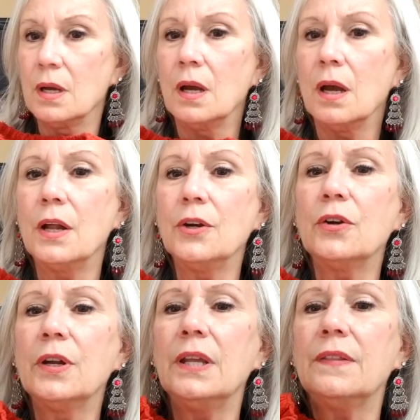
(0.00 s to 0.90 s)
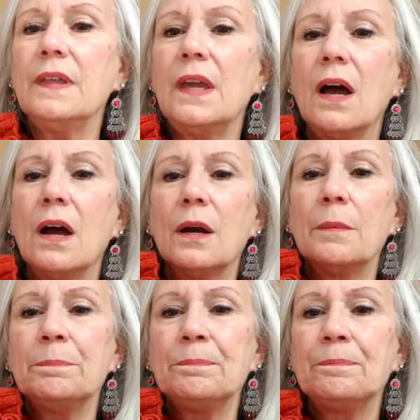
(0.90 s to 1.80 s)
underneath the
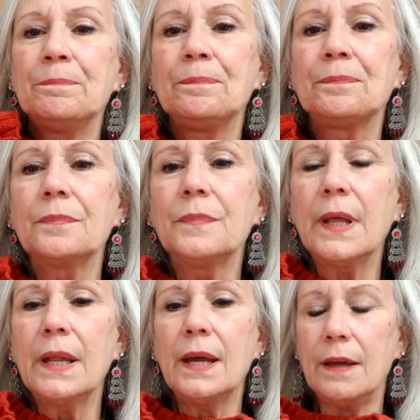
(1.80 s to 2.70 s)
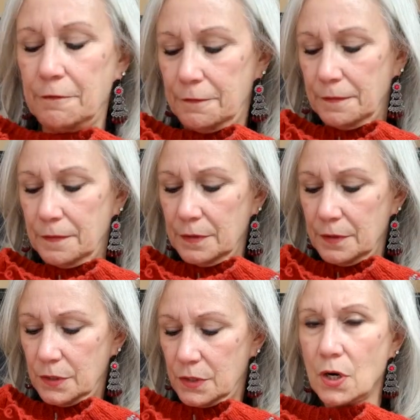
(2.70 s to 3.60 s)
arm that I've
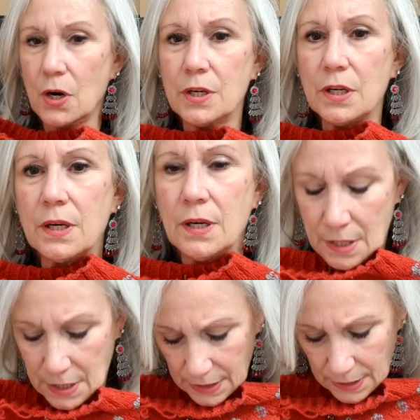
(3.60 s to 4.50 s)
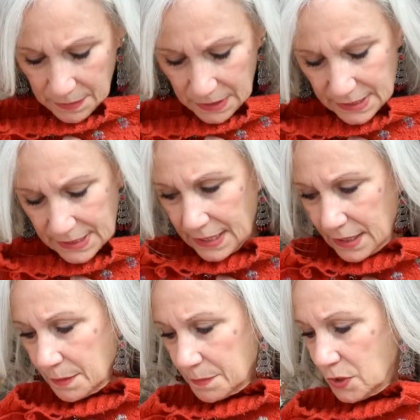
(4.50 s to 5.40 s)
started. I'm going to stand
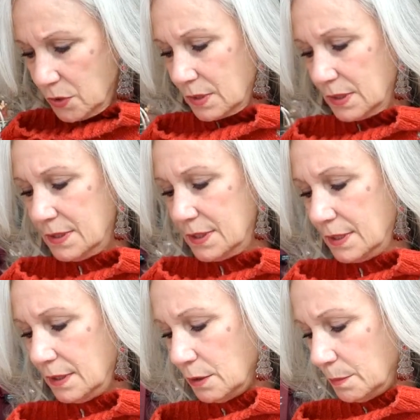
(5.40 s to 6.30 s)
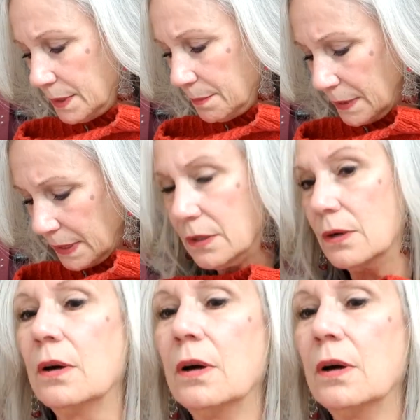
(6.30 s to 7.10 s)
up so you can see a little bit better